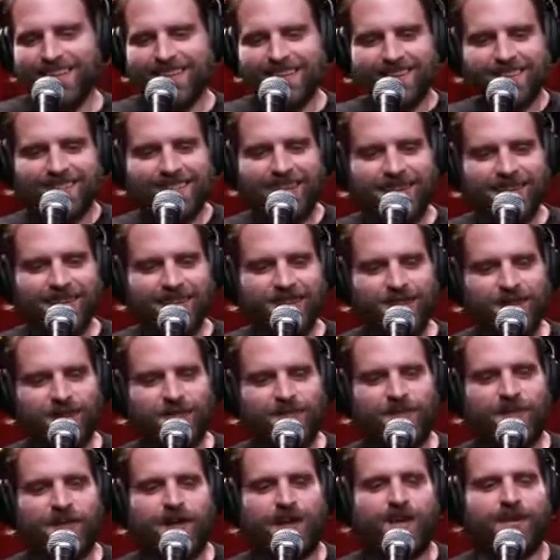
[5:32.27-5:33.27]
Thank you
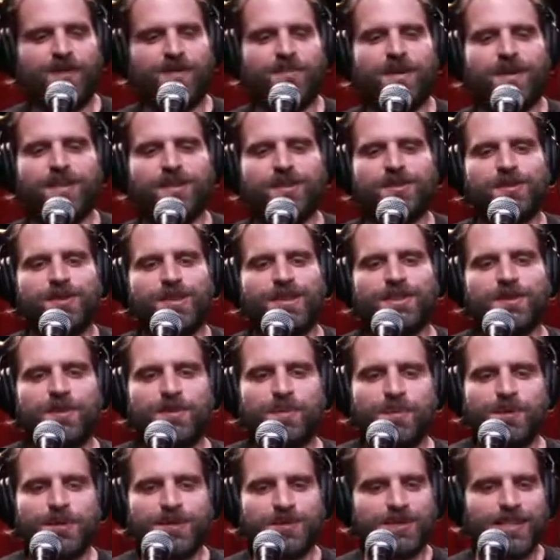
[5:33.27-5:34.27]
very much, Trish. We
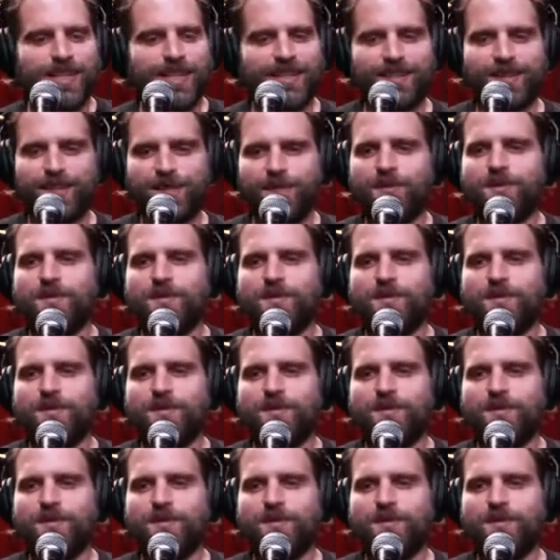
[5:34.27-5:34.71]
appreciate you